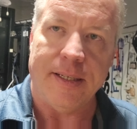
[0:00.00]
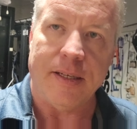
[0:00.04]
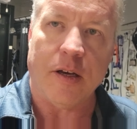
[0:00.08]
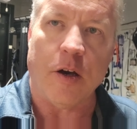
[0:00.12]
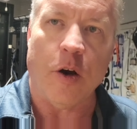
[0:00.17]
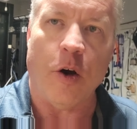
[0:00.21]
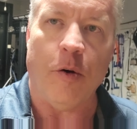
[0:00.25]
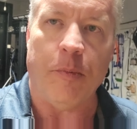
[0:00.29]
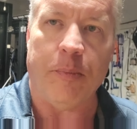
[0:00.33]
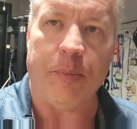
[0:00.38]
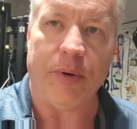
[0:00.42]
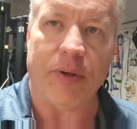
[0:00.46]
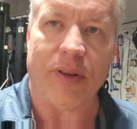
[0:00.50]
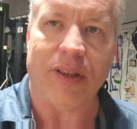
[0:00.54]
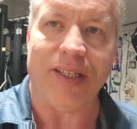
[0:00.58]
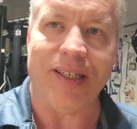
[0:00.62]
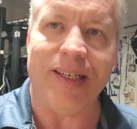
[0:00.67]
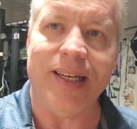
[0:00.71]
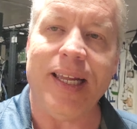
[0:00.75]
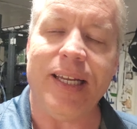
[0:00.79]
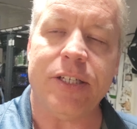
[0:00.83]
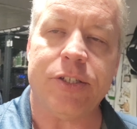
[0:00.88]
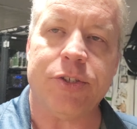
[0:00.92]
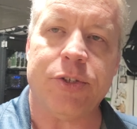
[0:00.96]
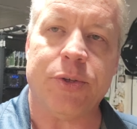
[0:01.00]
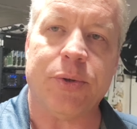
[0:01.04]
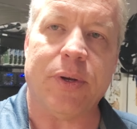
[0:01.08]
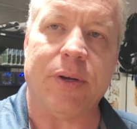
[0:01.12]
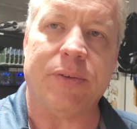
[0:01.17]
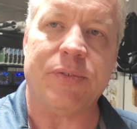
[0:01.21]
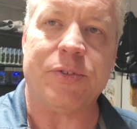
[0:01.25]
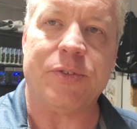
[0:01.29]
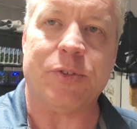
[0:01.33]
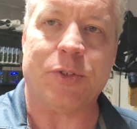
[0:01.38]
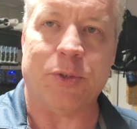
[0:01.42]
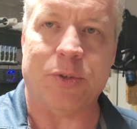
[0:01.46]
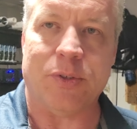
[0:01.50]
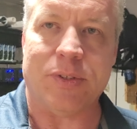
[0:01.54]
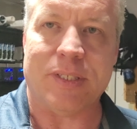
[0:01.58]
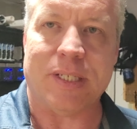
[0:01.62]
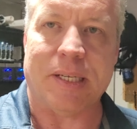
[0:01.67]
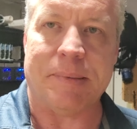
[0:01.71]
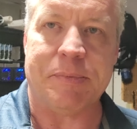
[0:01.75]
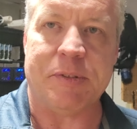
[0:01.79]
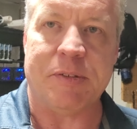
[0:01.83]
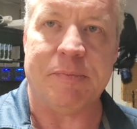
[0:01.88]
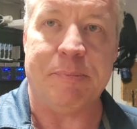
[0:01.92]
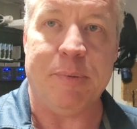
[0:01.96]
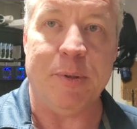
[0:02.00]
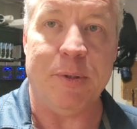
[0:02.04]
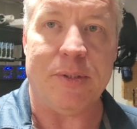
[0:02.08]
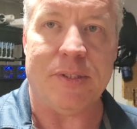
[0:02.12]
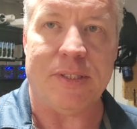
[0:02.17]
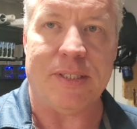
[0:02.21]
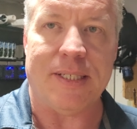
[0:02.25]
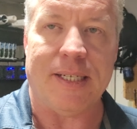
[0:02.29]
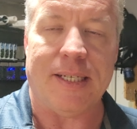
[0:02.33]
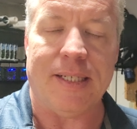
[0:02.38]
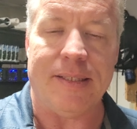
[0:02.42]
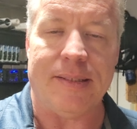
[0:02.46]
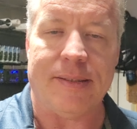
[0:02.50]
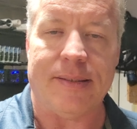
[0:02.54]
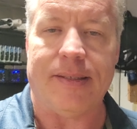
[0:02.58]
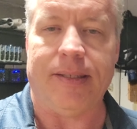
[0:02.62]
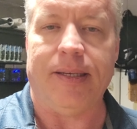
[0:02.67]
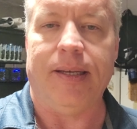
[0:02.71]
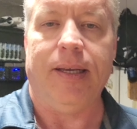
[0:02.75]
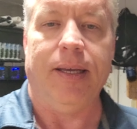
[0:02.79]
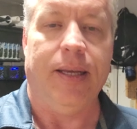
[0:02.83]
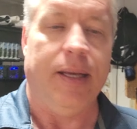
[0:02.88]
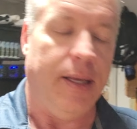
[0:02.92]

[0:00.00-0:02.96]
cope with the nature of certain types of boot states,